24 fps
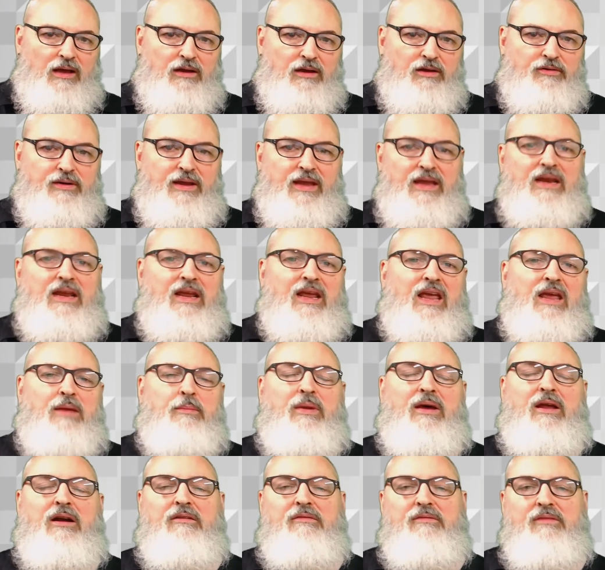creating a
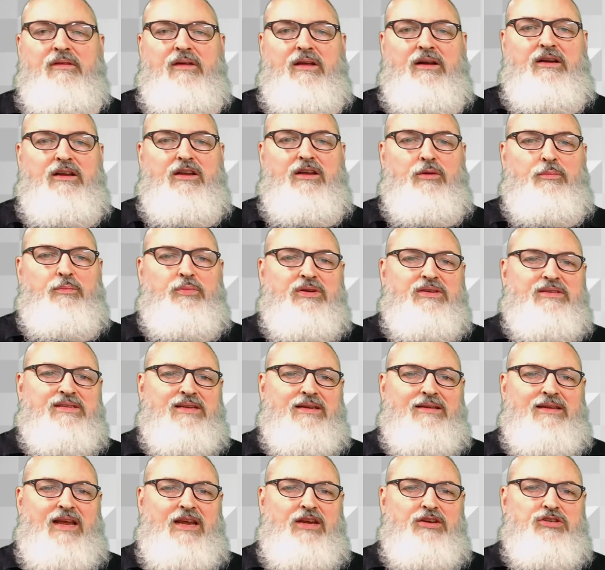better video
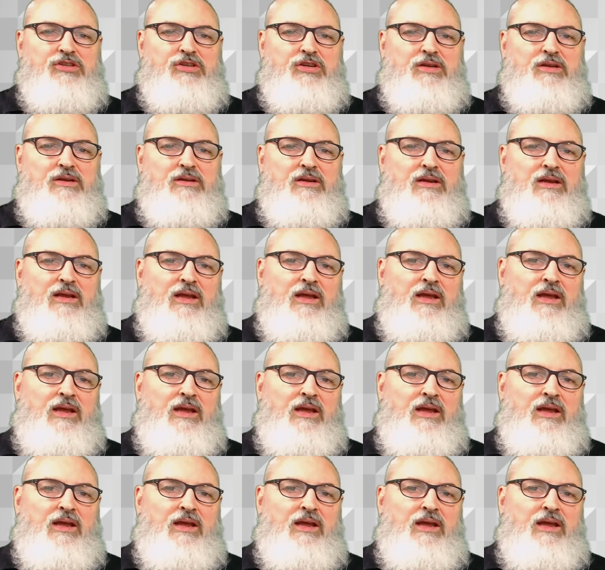presentation,